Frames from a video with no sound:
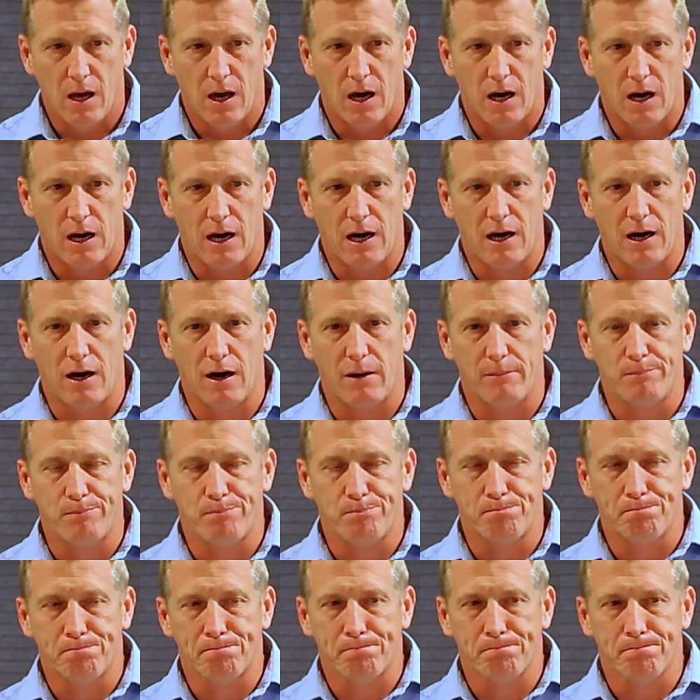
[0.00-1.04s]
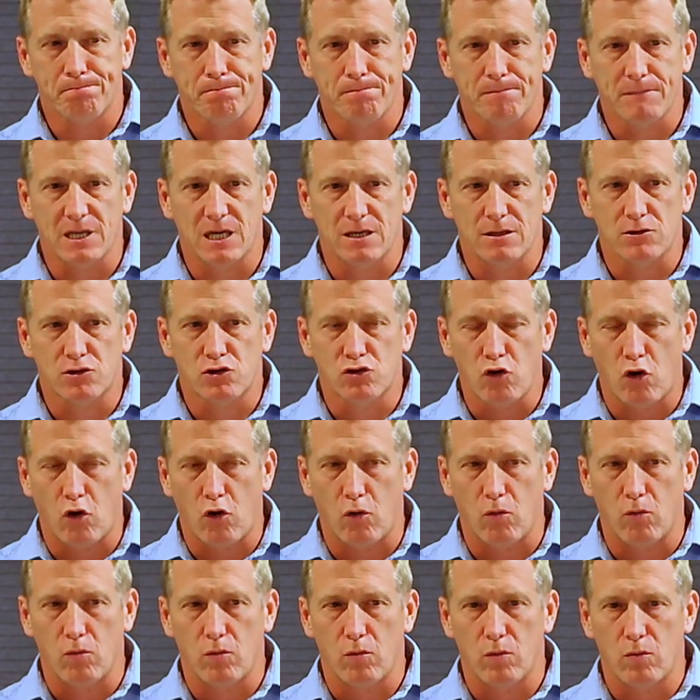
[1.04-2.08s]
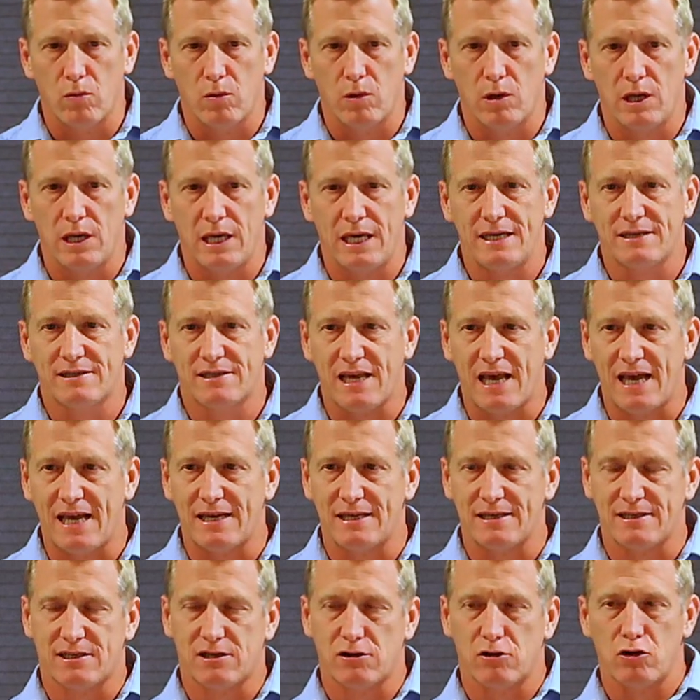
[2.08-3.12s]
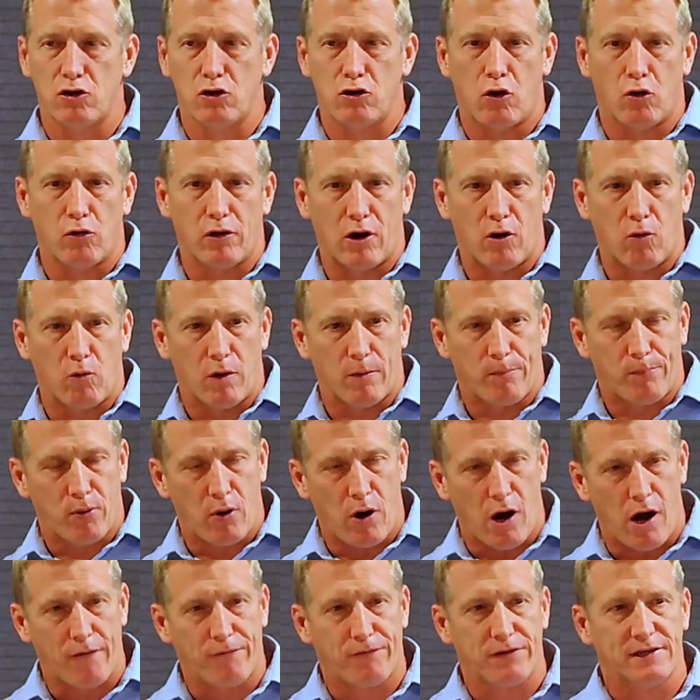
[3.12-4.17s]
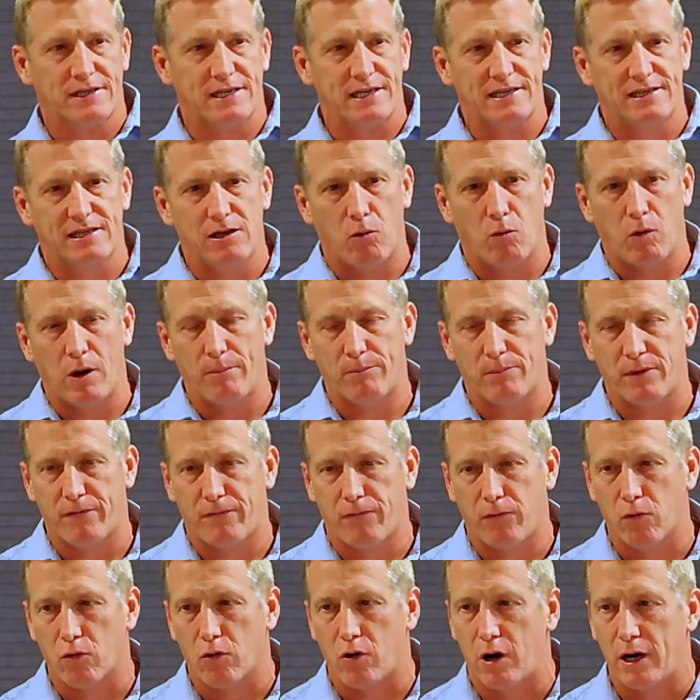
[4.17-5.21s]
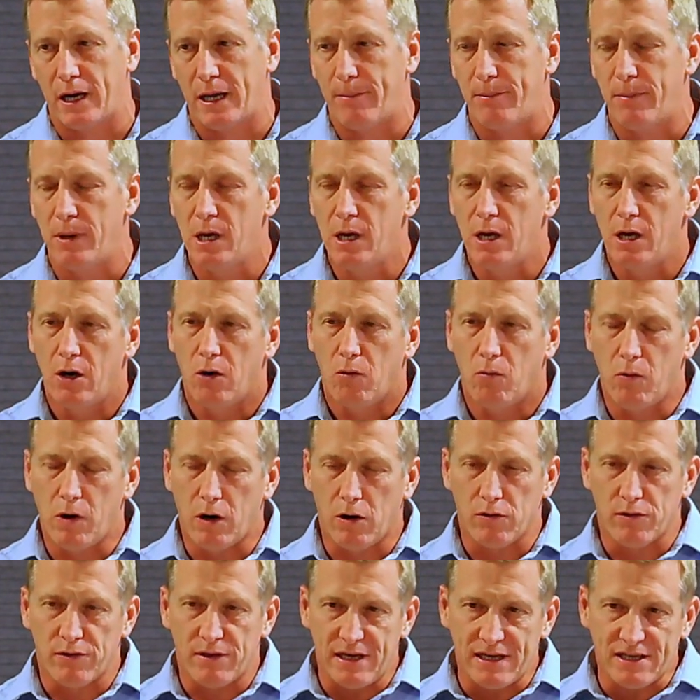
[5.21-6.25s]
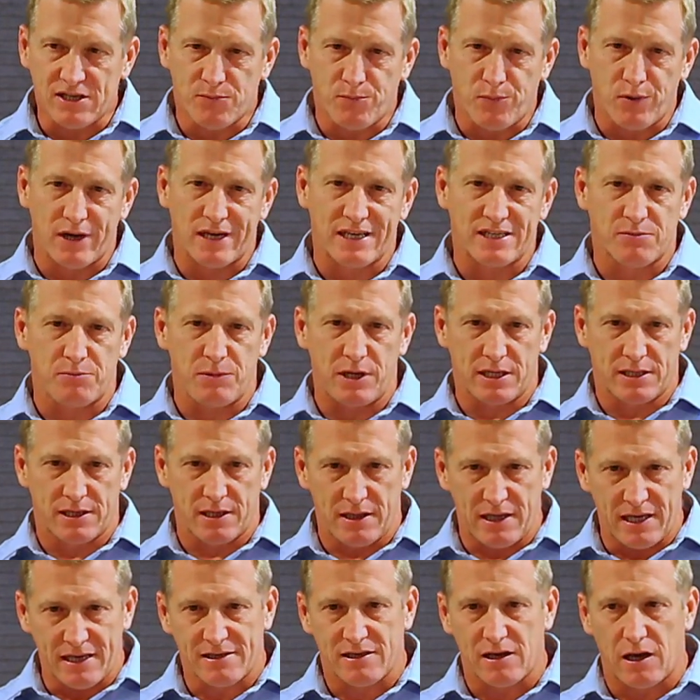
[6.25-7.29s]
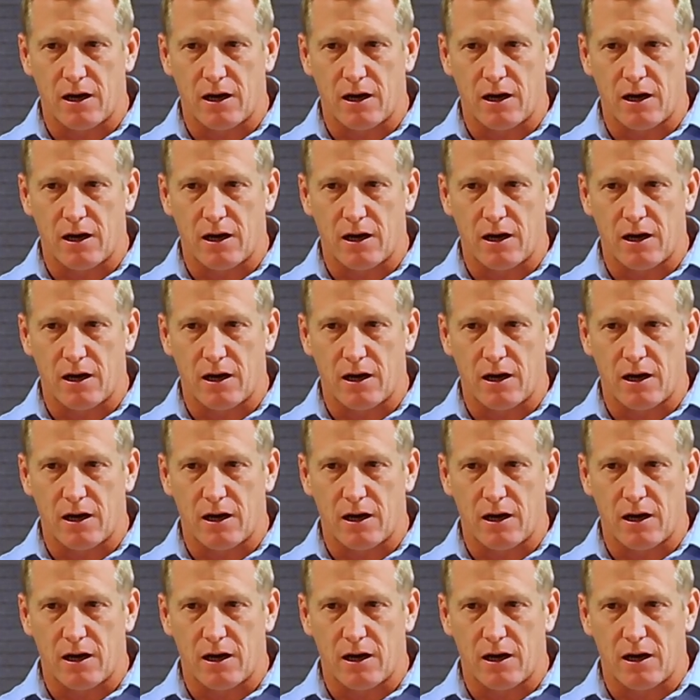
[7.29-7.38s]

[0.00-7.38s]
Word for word: Um, so he says, you know, there were prophecies that went before on him. Well, this brings me to this